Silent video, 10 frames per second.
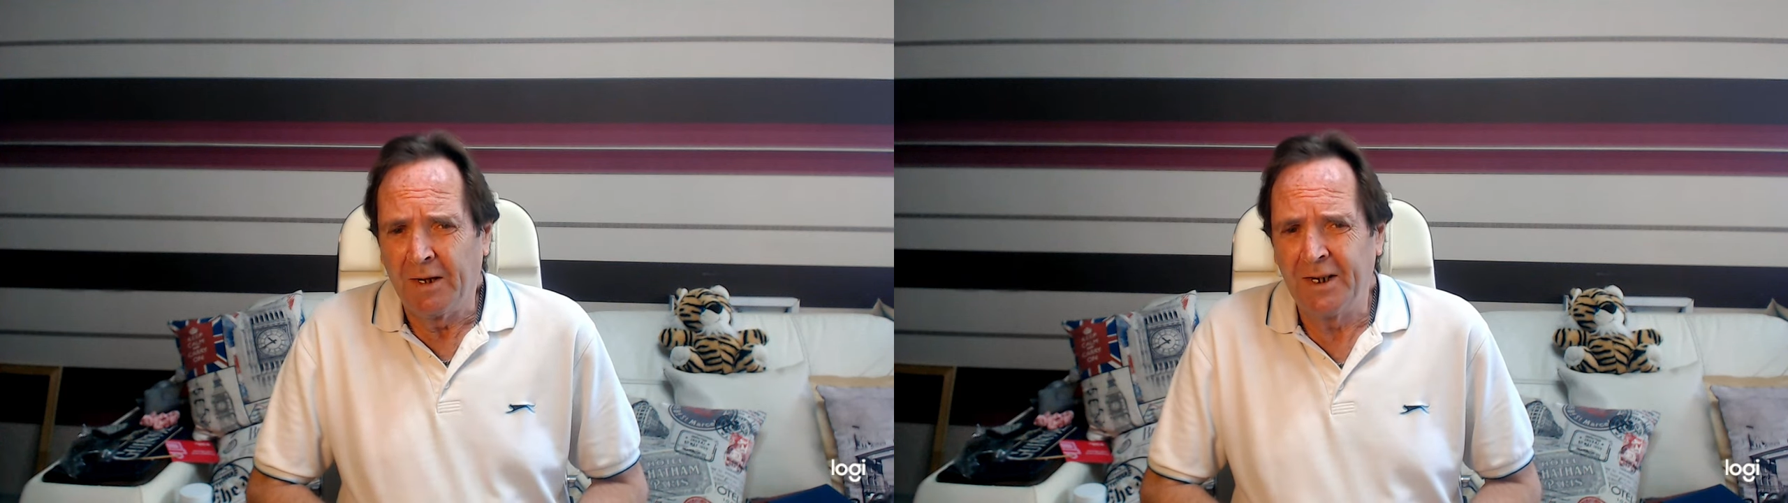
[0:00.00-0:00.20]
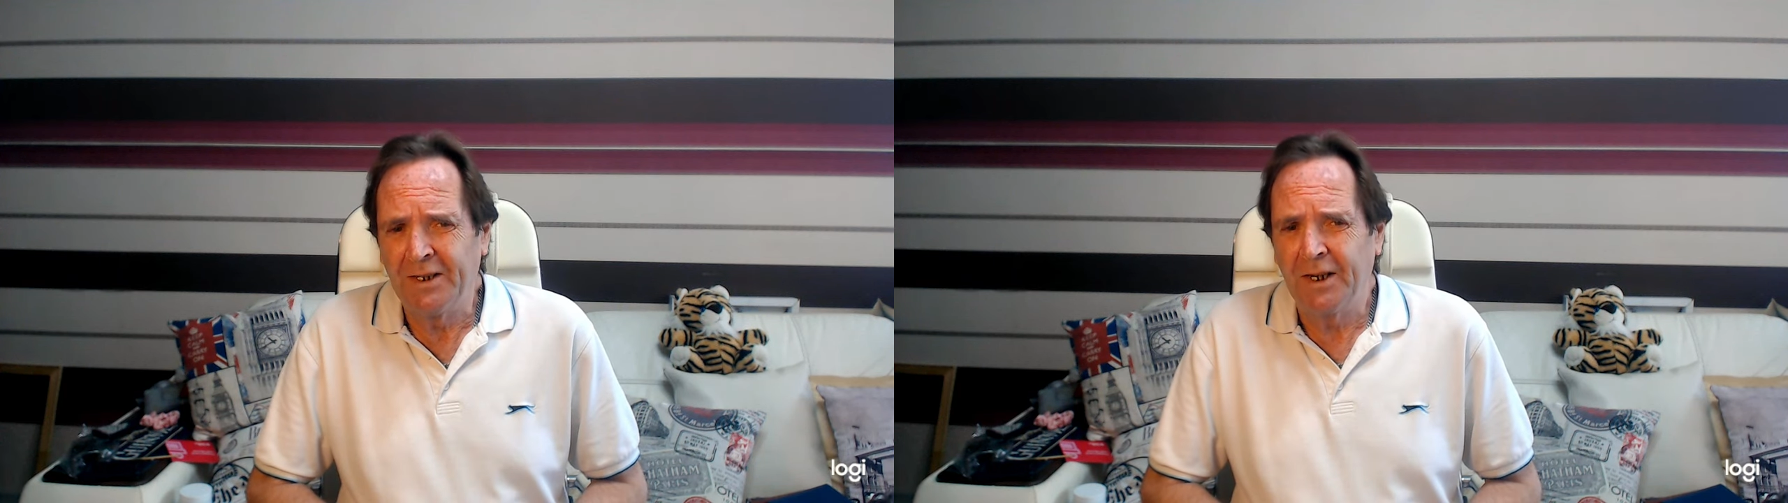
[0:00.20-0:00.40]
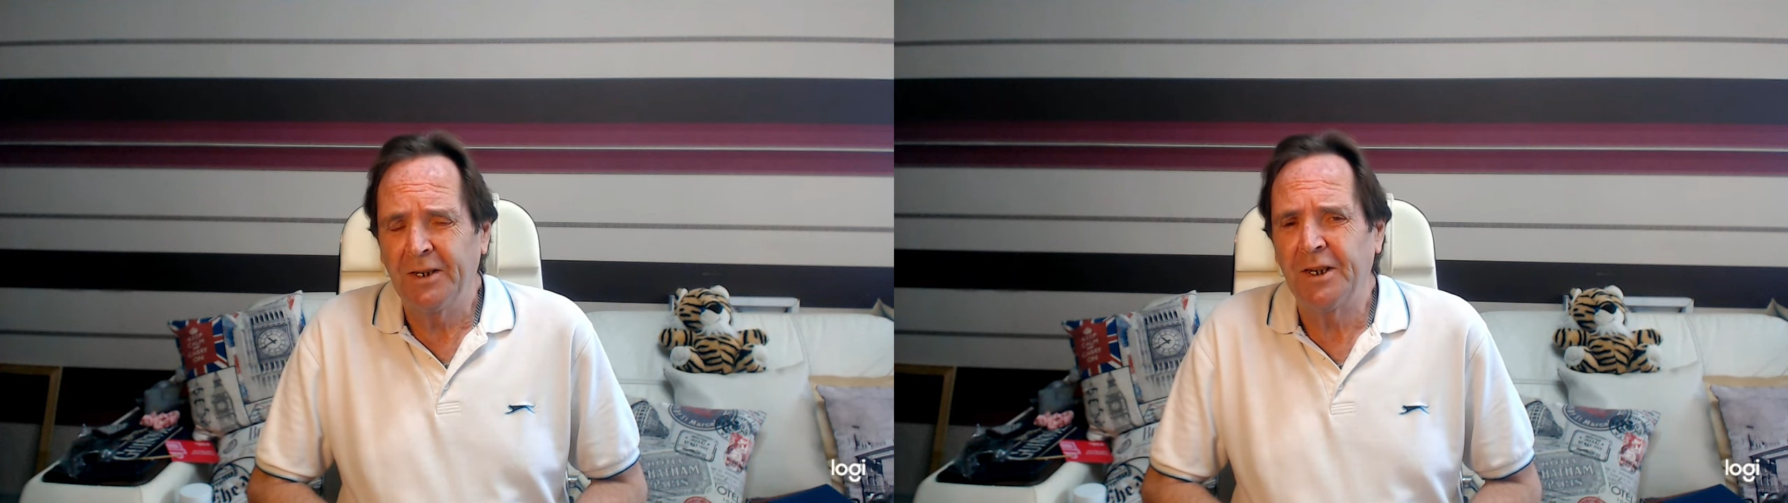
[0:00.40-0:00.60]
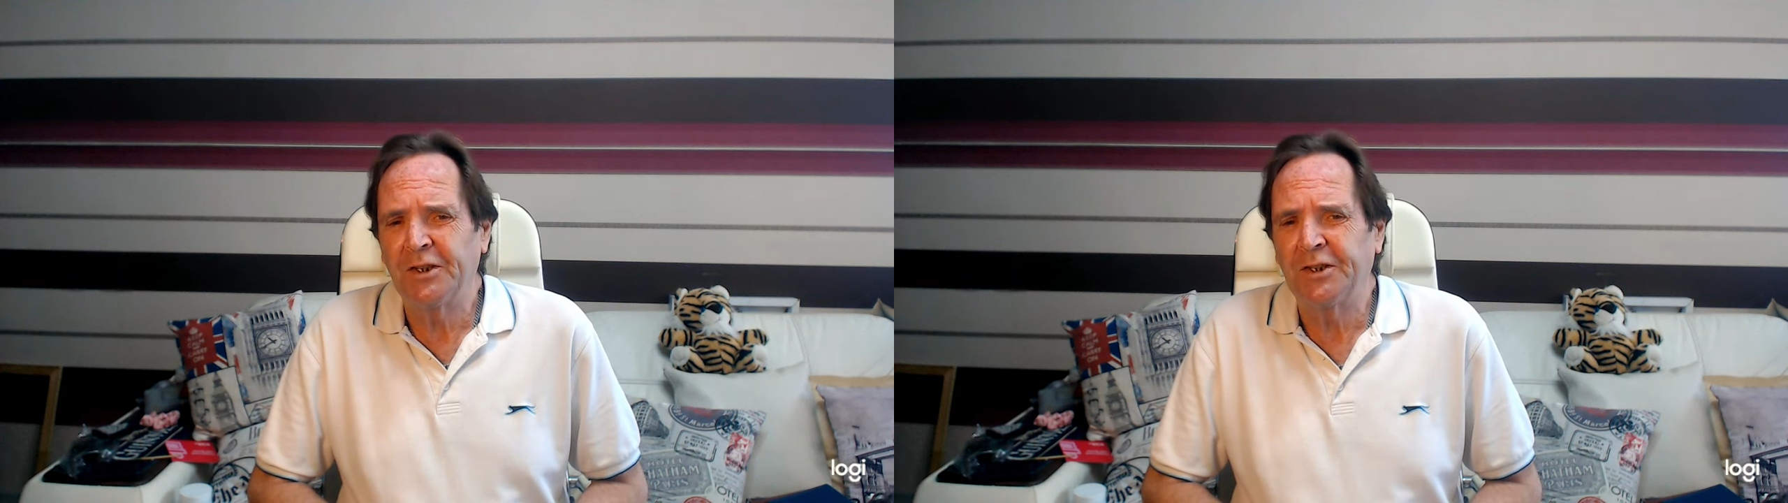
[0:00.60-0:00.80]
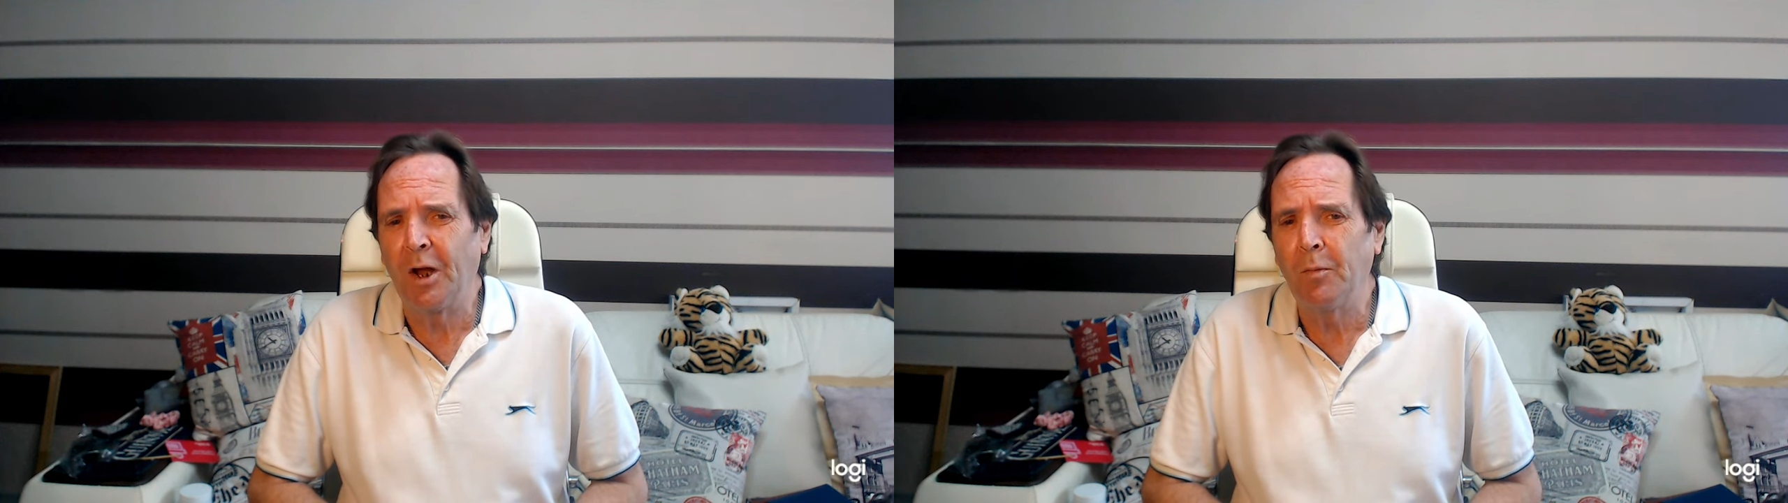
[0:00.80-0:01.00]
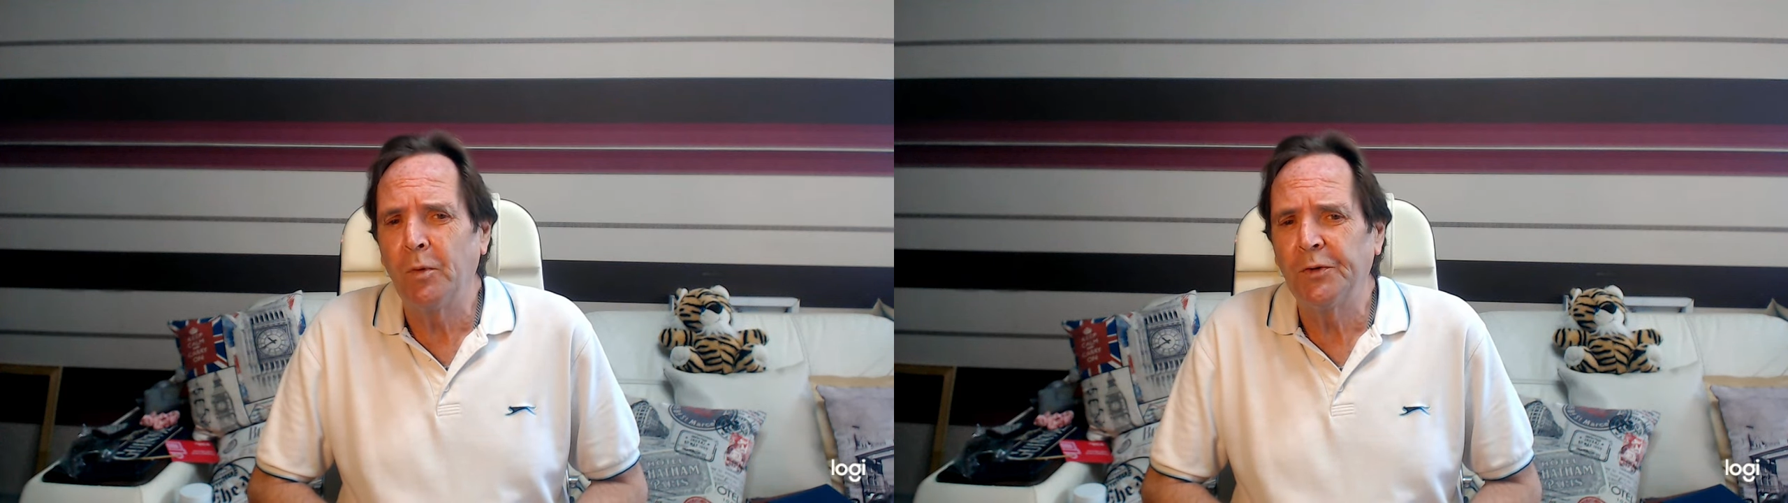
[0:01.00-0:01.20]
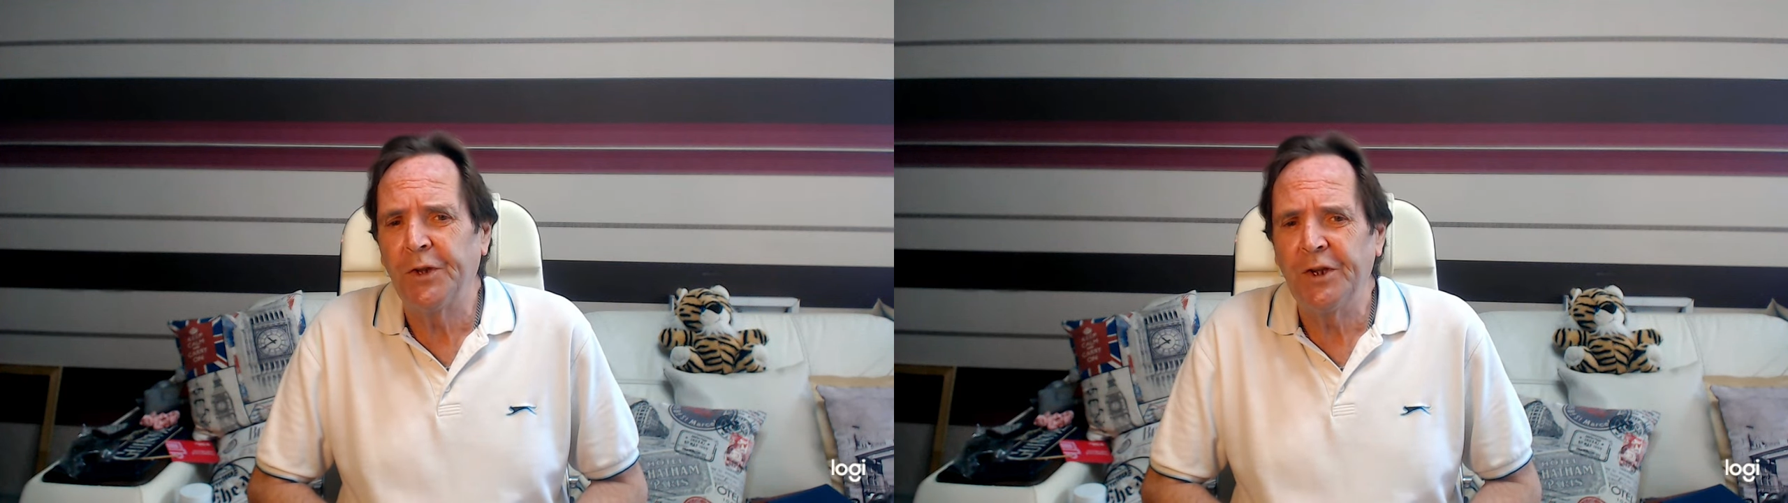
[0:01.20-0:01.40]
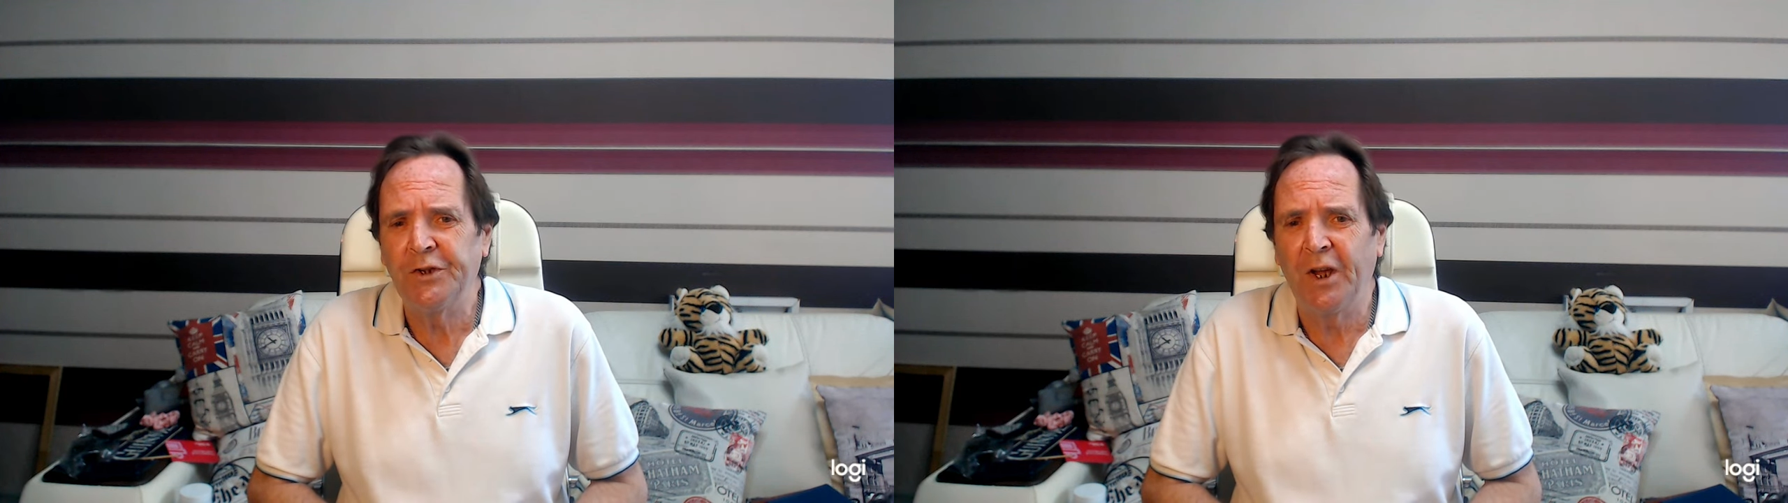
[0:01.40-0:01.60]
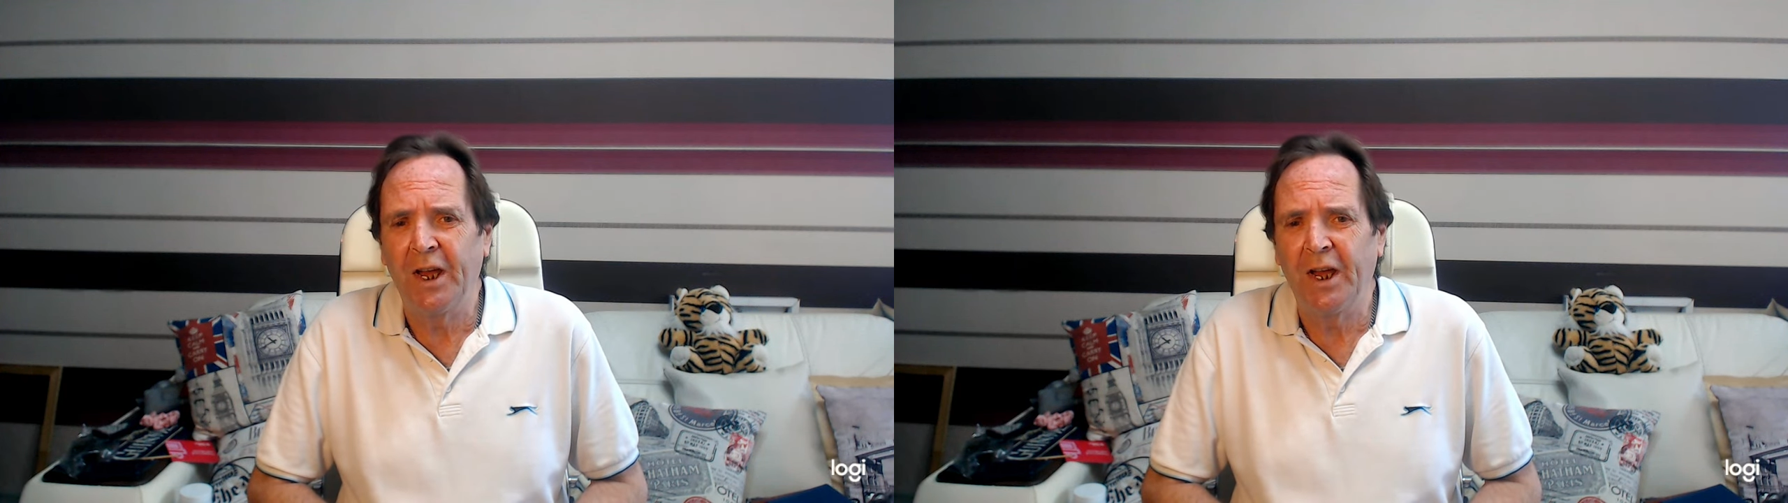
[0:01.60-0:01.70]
continued its double-digit